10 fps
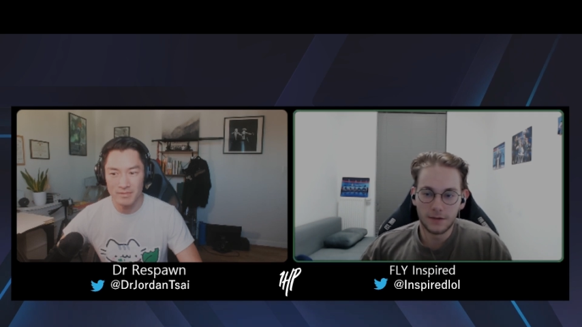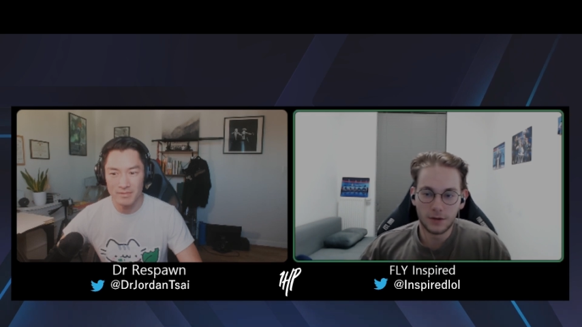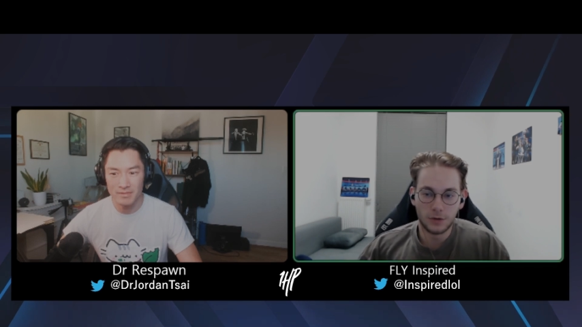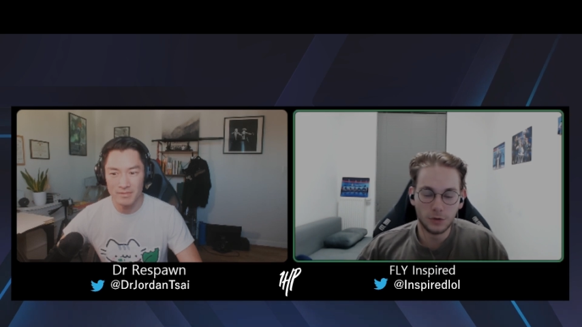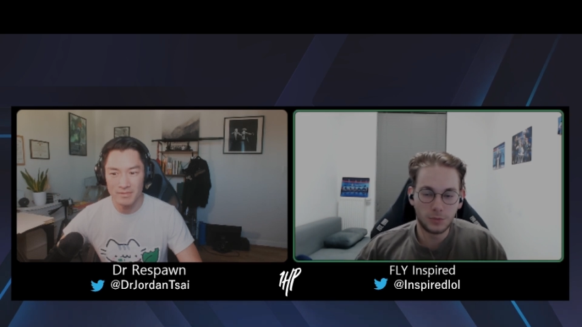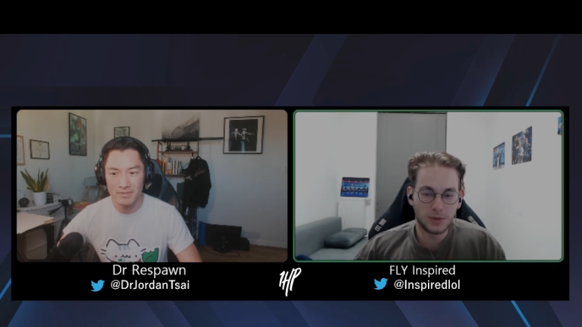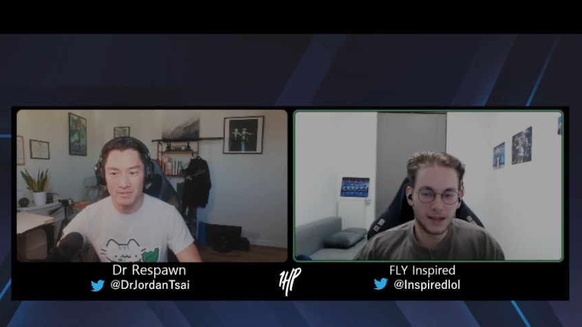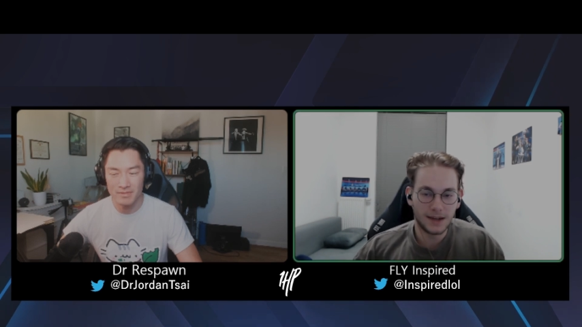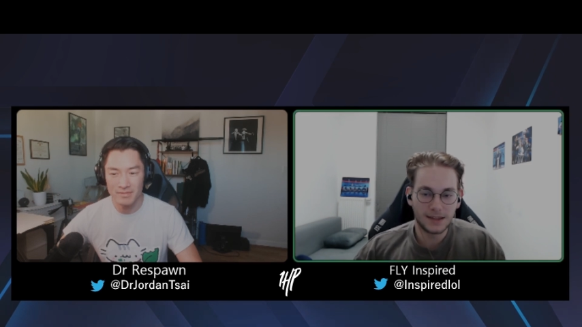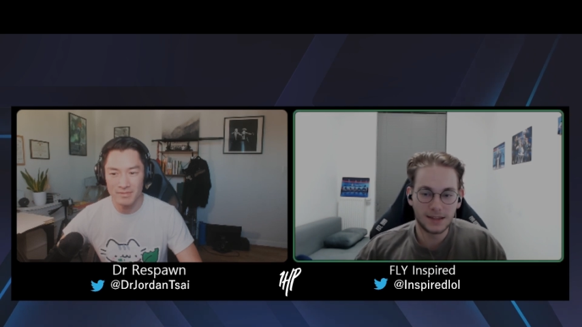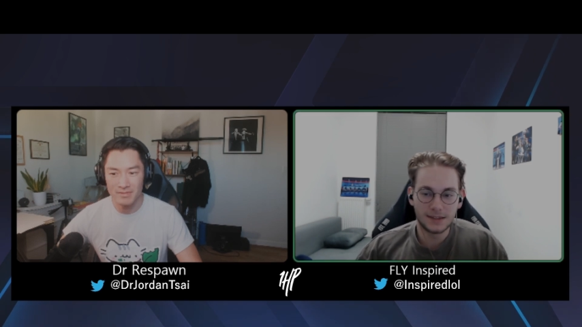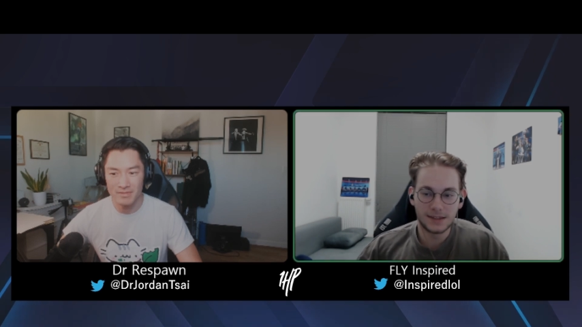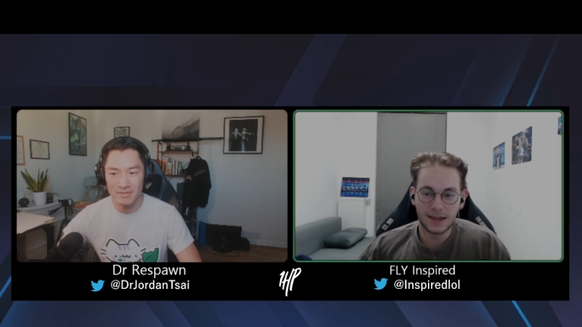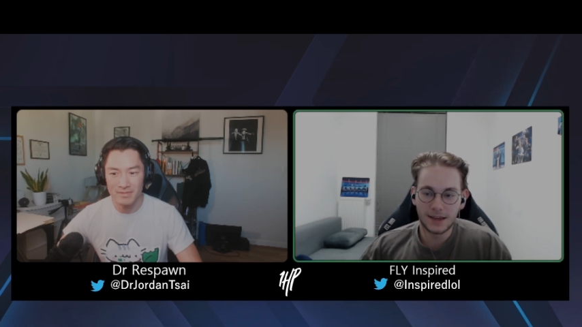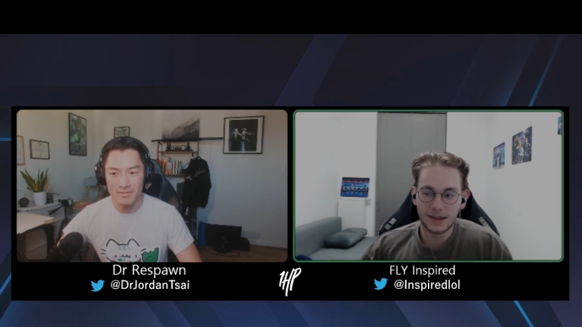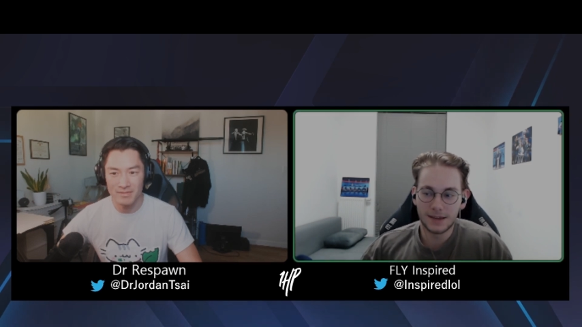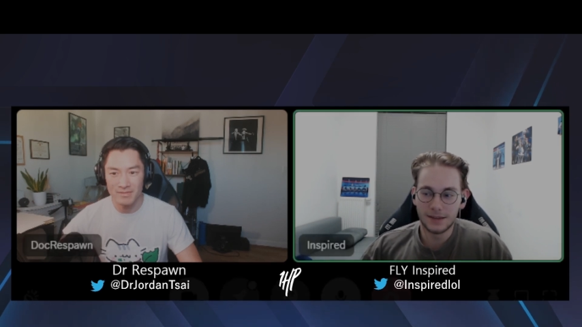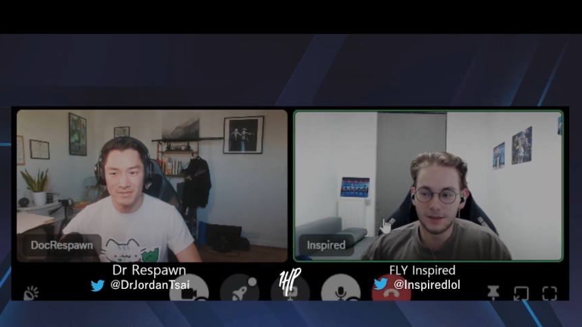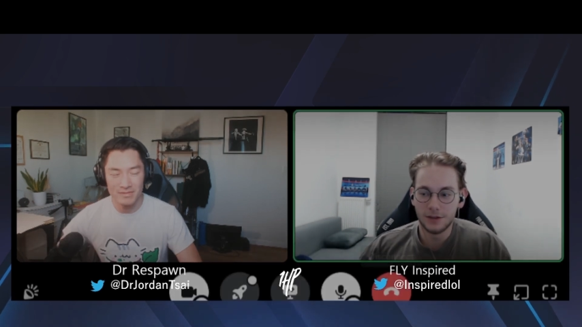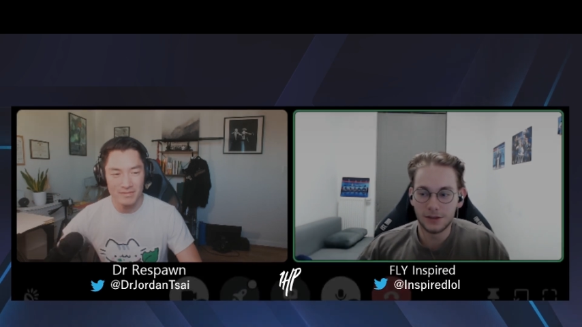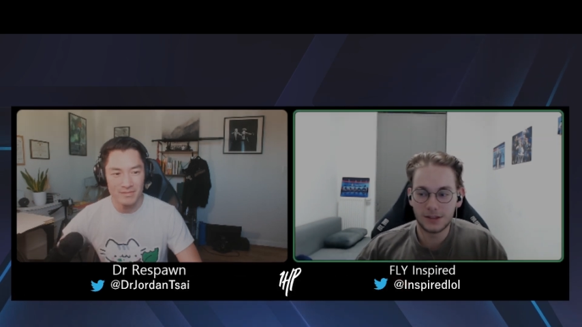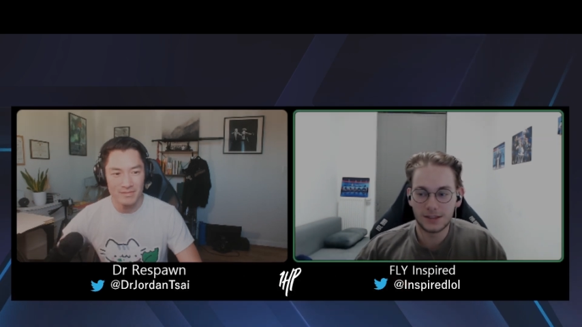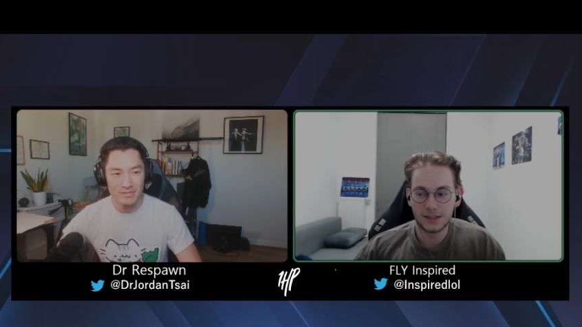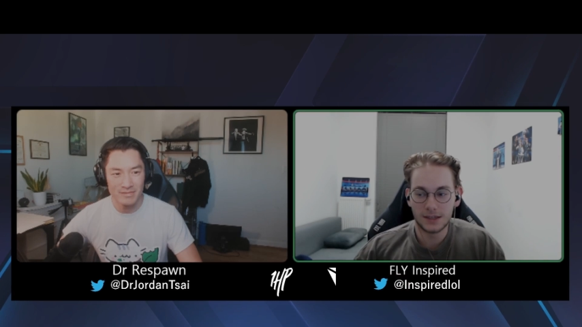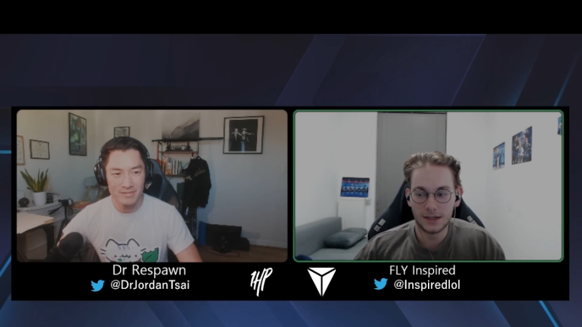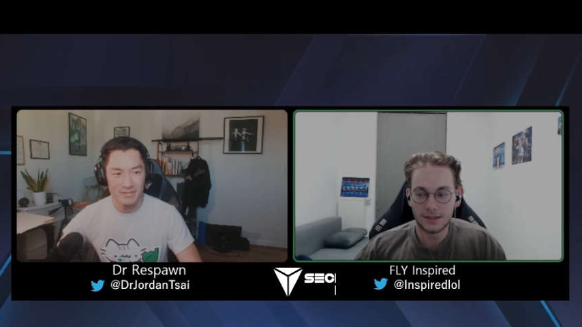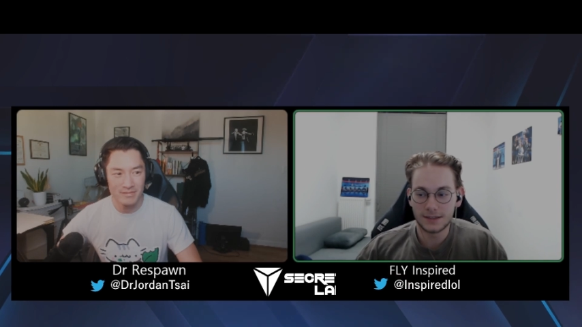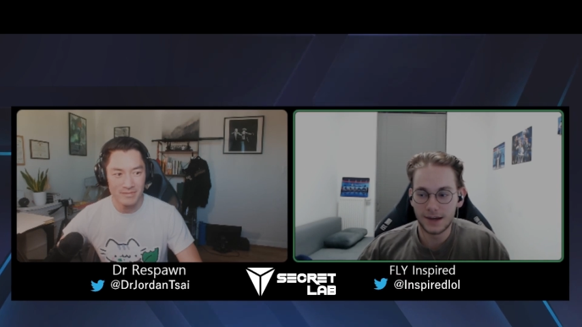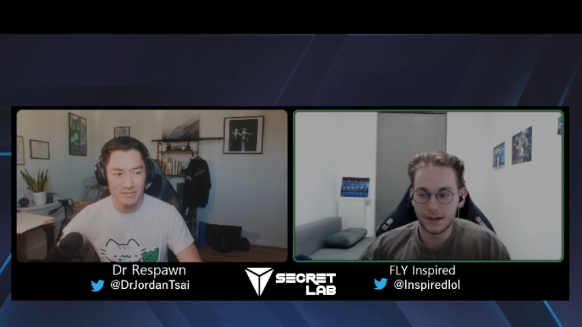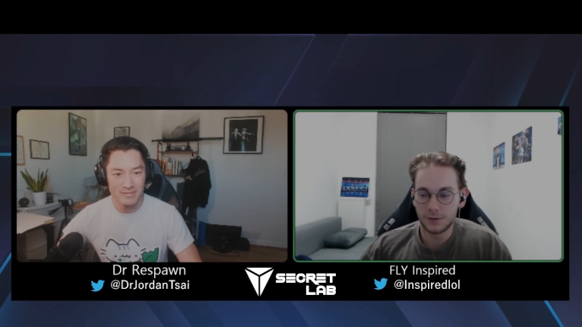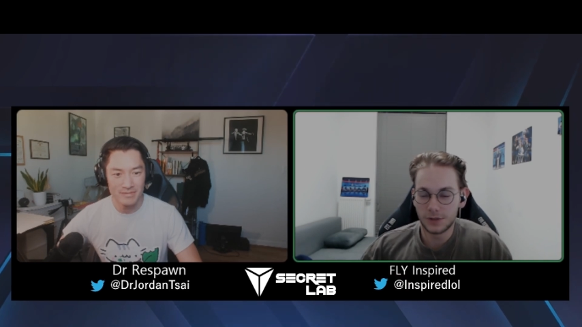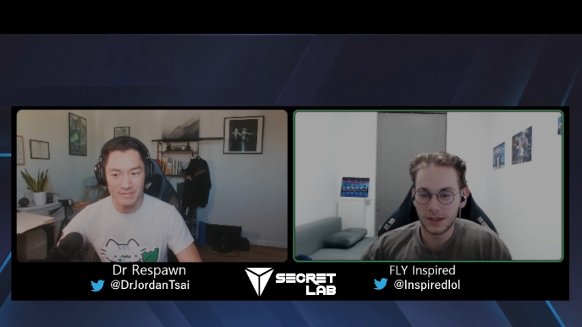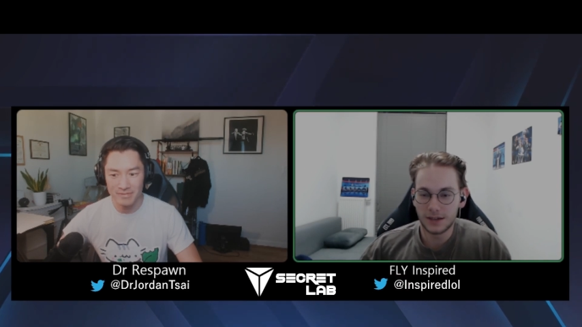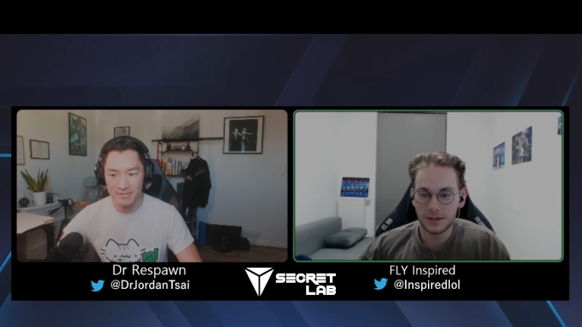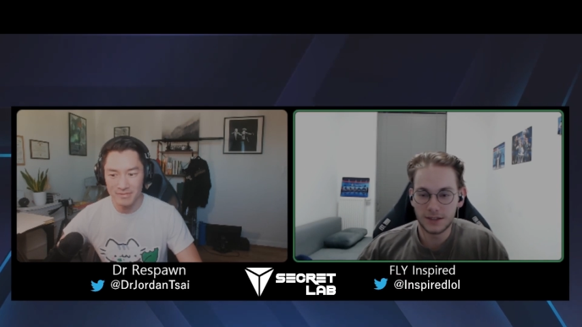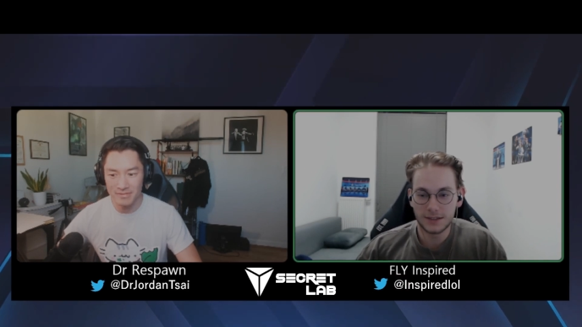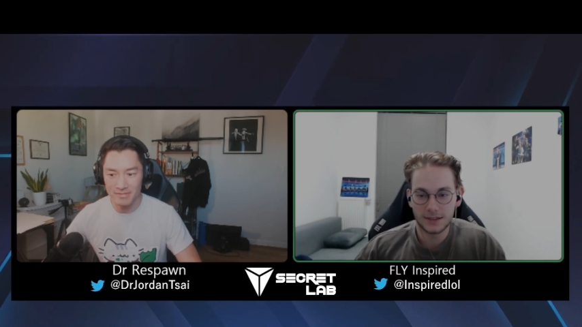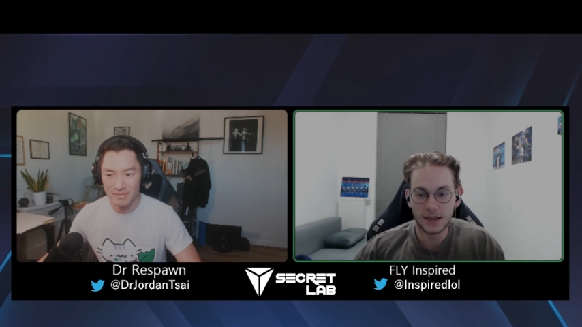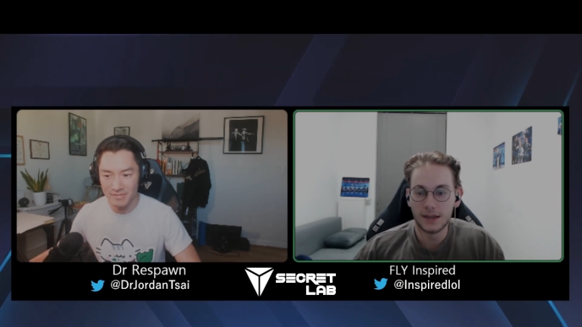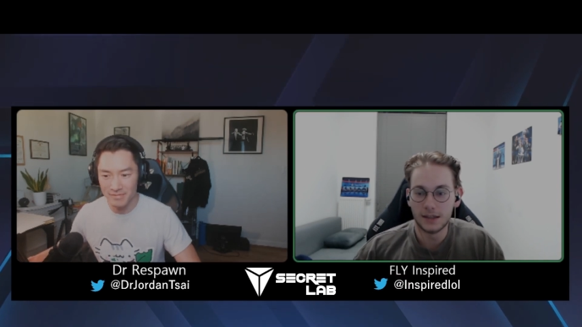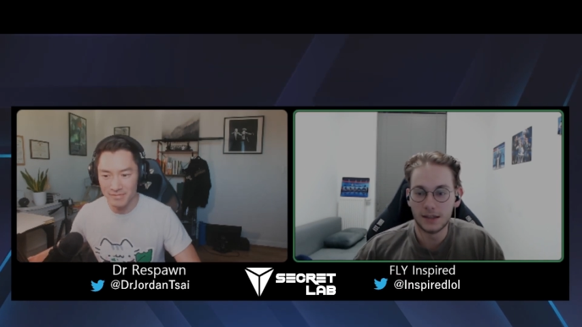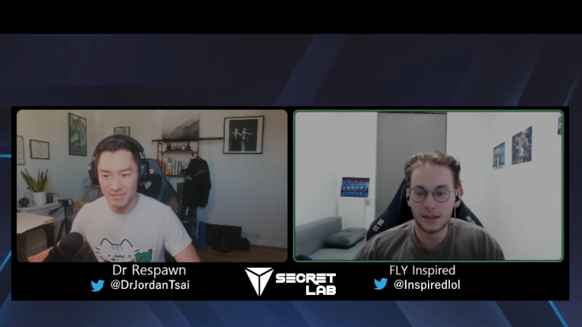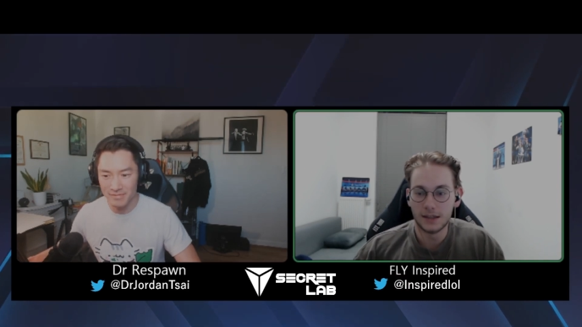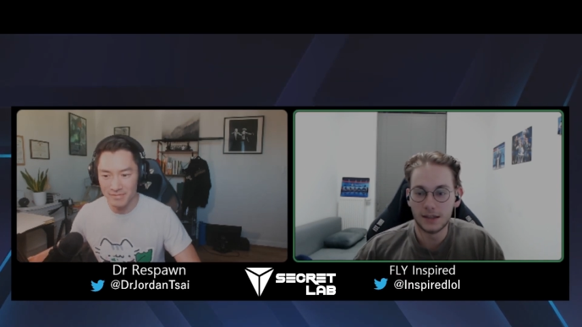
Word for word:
Speaker 1: good player that is like not uh, scared to take risks and push his